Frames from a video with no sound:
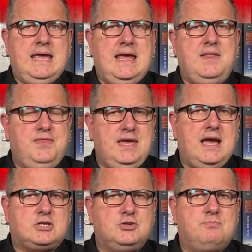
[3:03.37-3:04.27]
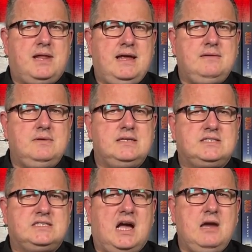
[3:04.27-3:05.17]
In the action plan,
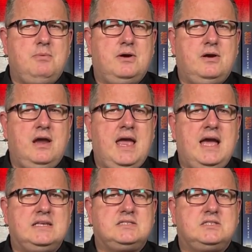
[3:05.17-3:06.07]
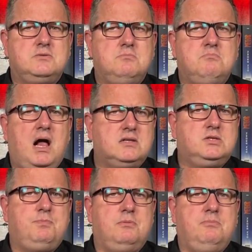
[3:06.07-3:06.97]
cyber has
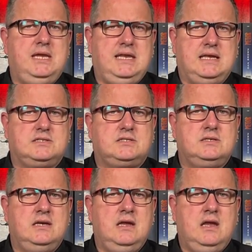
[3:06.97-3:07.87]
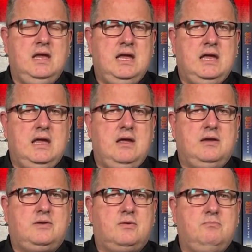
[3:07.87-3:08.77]
multiple meanings.
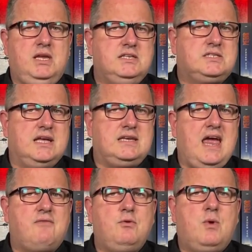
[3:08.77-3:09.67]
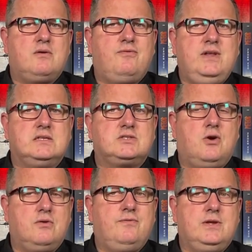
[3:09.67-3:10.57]
It means that everyone feels
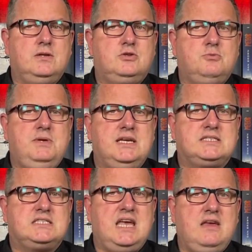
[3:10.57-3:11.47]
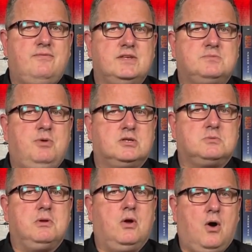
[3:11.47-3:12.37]
confident to be as safe as
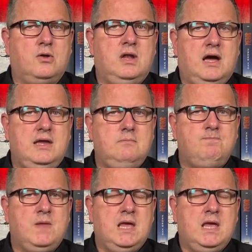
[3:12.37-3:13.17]
possible online.